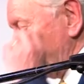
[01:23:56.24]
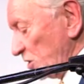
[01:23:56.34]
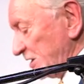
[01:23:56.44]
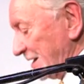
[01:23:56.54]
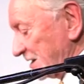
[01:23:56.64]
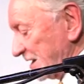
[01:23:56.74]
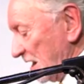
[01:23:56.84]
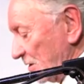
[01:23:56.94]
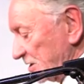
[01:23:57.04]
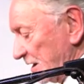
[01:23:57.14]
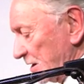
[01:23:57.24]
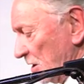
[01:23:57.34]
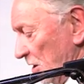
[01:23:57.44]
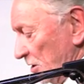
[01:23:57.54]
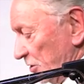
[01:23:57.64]
Once I established that,
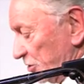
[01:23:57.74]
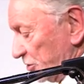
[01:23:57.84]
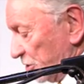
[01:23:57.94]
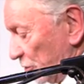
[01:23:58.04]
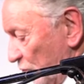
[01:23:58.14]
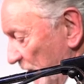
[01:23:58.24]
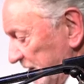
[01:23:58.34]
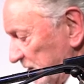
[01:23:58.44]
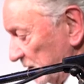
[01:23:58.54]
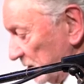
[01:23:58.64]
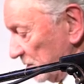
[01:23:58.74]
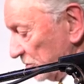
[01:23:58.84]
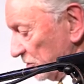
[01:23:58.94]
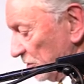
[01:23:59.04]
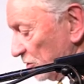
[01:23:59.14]
to write
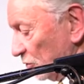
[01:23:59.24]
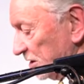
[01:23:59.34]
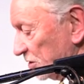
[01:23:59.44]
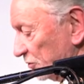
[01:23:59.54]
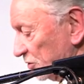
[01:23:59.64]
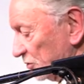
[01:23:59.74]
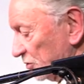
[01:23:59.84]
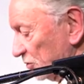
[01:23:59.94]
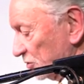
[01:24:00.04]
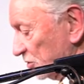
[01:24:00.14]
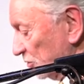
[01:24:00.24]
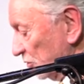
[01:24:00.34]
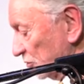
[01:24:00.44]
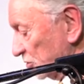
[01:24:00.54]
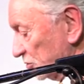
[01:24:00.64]
not only to to to to
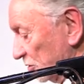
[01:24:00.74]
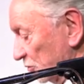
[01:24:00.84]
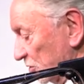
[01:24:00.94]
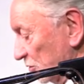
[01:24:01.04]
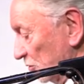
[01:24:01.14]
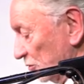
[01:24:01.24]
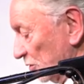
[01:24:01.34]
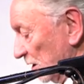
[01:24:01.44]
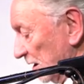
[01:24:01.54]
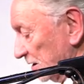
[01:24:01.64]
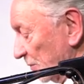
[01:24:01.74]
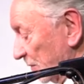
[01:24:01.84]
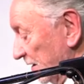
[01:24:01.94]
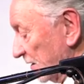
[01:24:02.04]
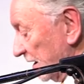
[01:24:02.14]
to, to, to
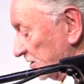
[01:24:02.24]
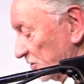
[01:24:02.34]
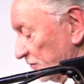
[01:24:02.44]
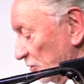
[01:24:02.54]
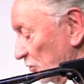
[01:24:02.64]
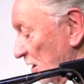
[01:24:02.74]
play the likes of you know